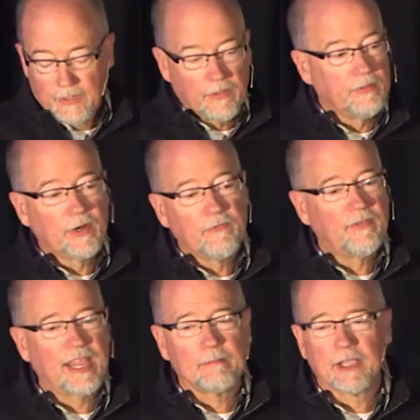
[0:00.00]
then their
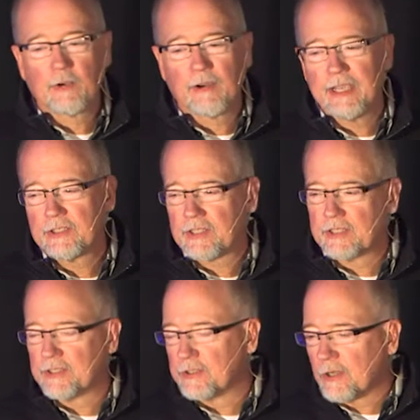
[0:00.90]
family
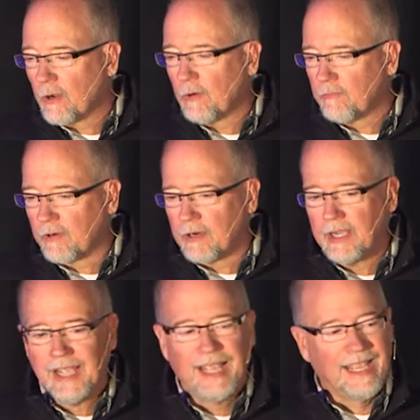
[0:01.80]
crisis is over
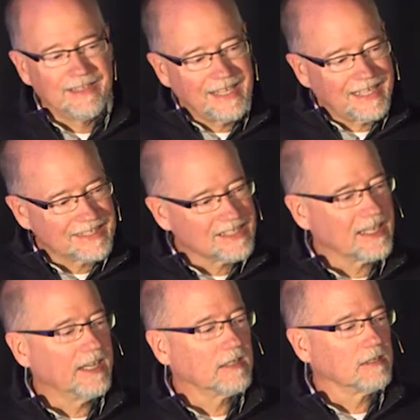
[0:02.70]
and that
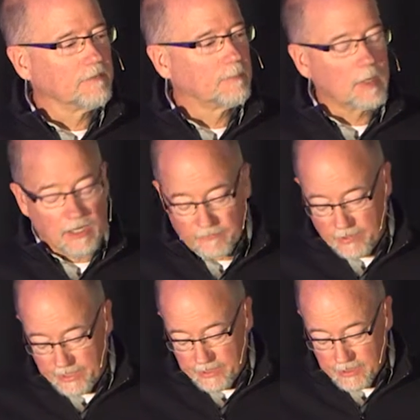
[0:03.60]
cycle of
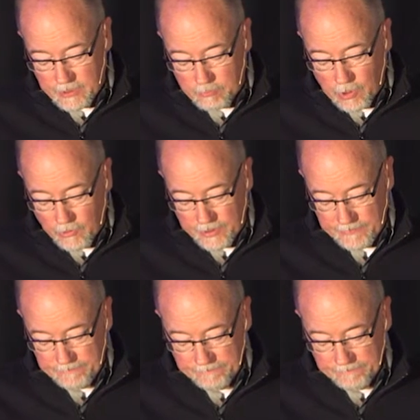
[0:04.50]
poverty is broken.